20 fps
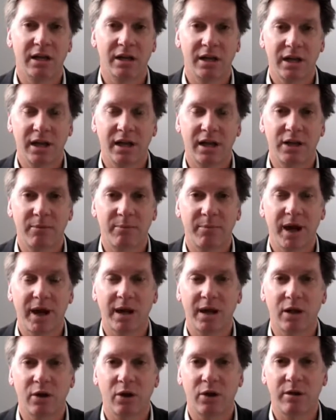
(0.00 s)
Clearly, you're
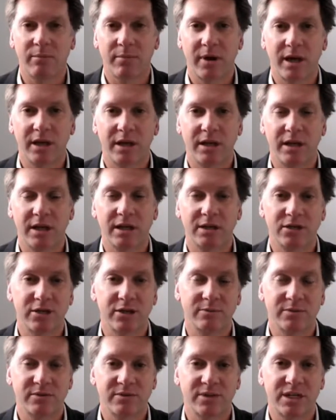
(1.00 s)
paying a lot of money in
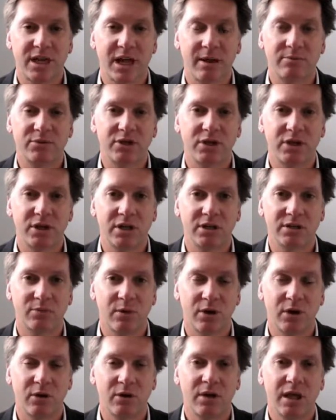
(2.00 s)
terms of stamp duty as
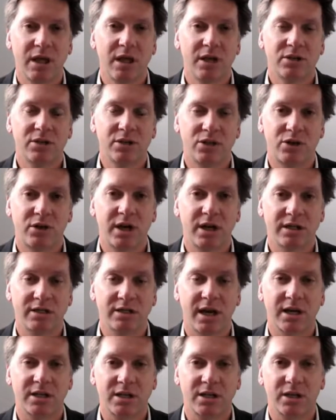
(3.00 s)
well to
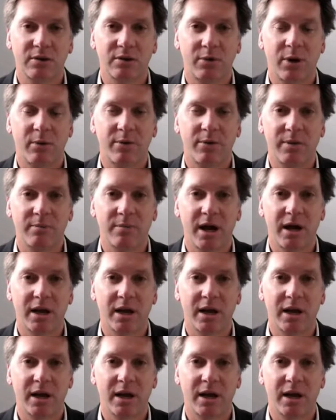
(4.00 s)
transact in the property